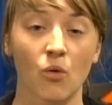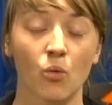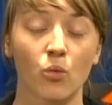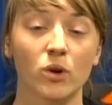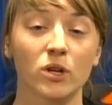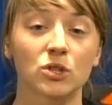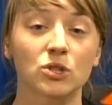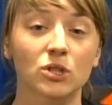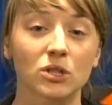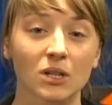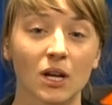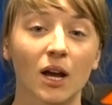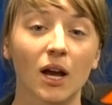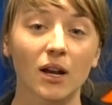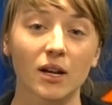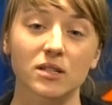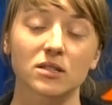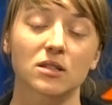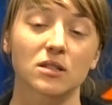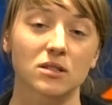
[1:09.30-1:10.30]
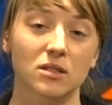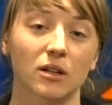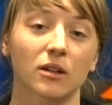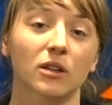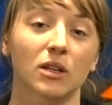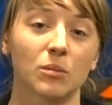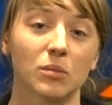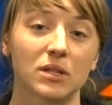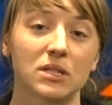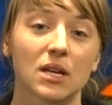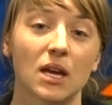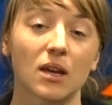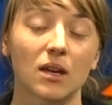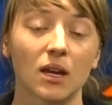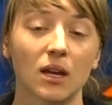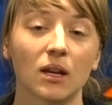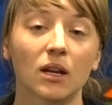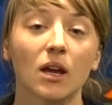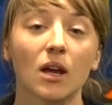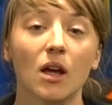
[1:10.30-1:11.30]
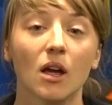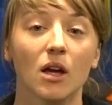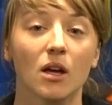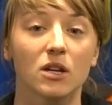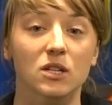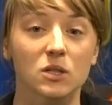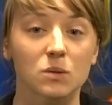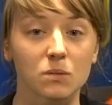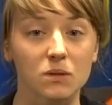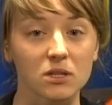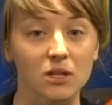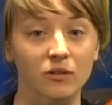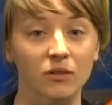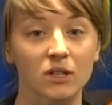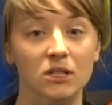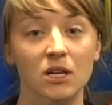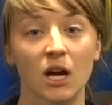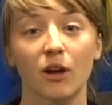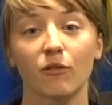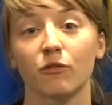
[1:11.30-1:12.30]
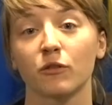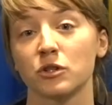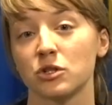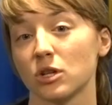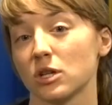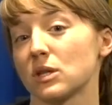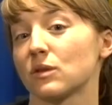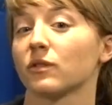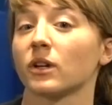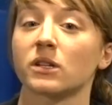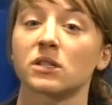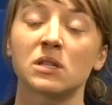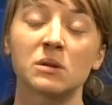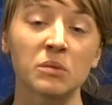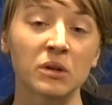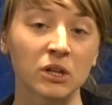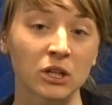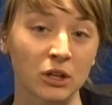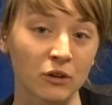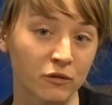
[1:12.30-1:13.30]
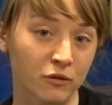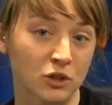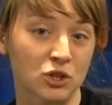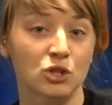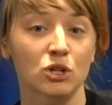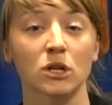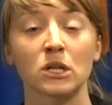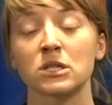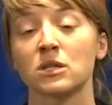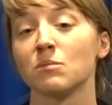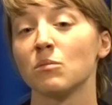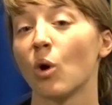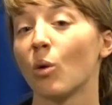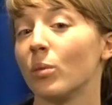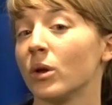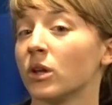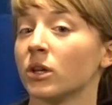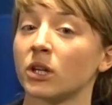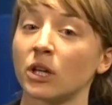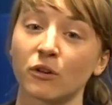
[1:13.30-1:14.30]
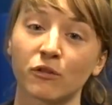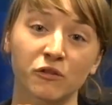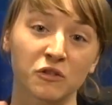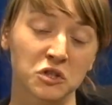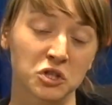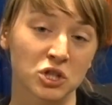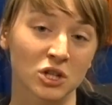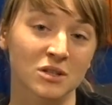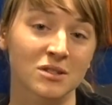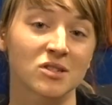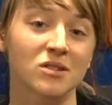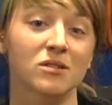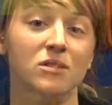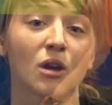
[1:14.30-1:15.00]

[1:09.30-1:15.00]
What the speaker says: we should not necessarily be taking specific time for just flexibility, for just mobility, for just